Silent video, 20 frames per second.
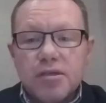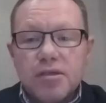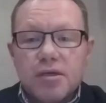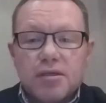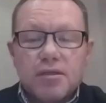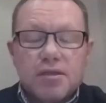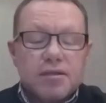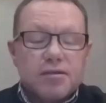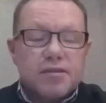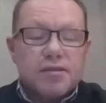
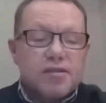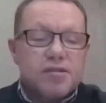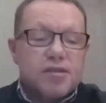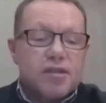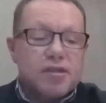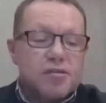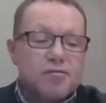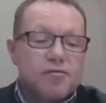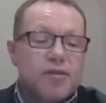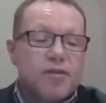And yeah, thanks,
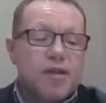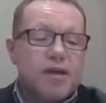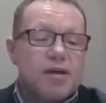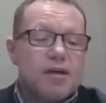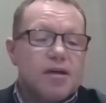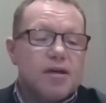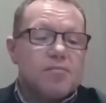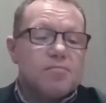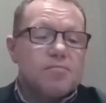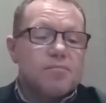Jason, for that.
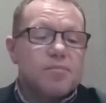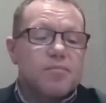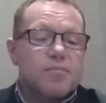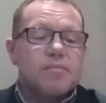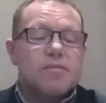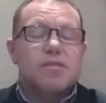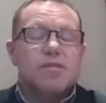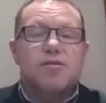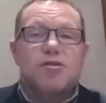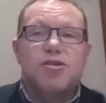
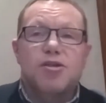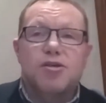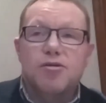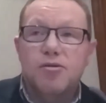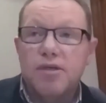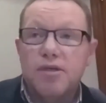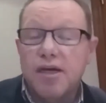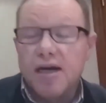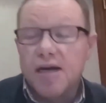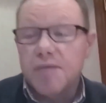So
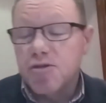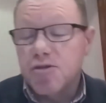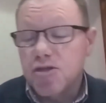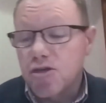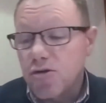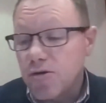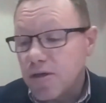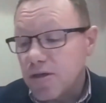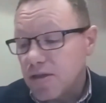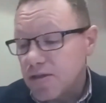yeah,
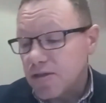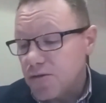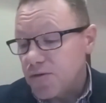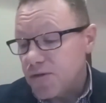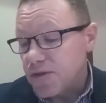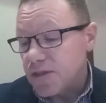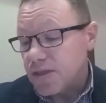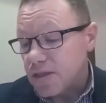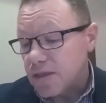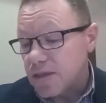absolutely. I do
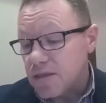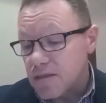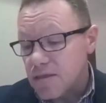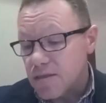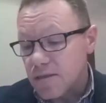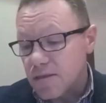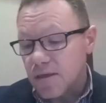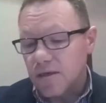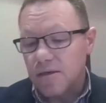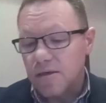think it is.
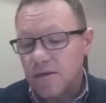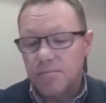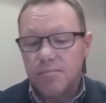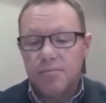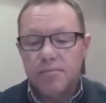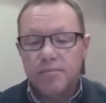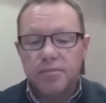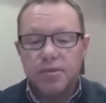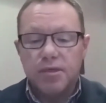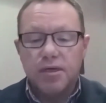
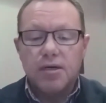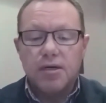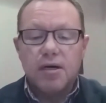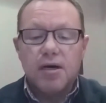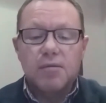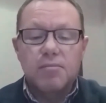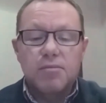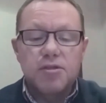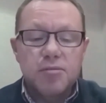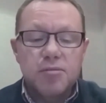
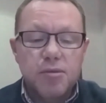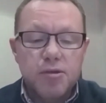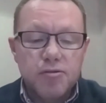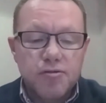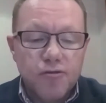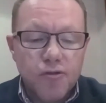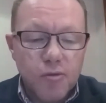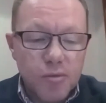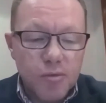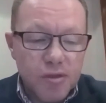It's the most
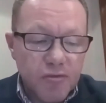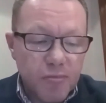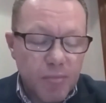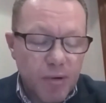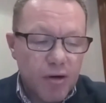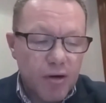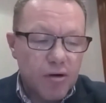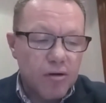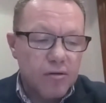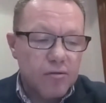formative
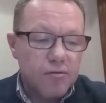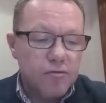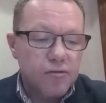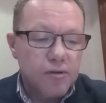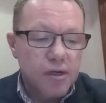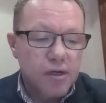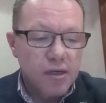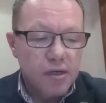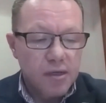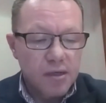part of
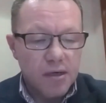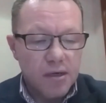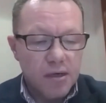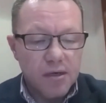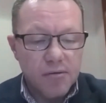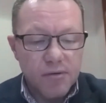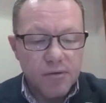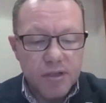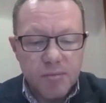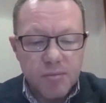
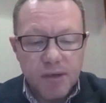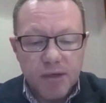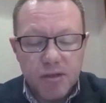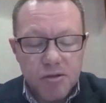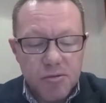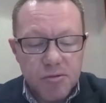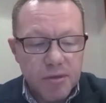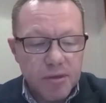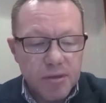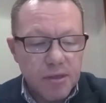risk
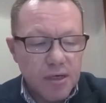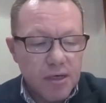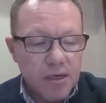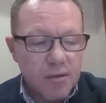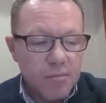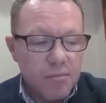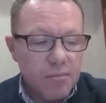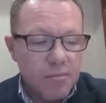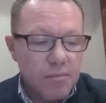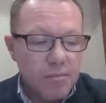management,
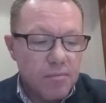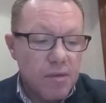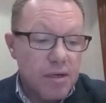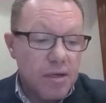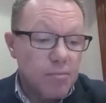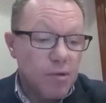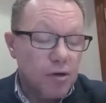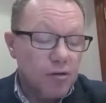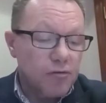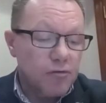
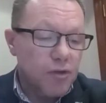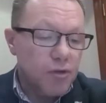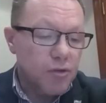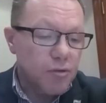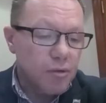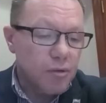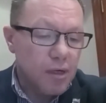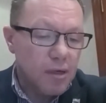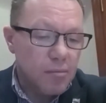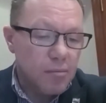in my
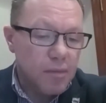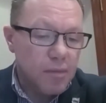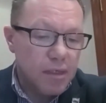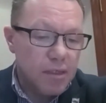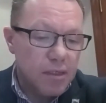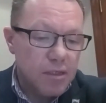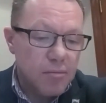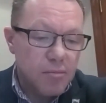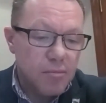view. It's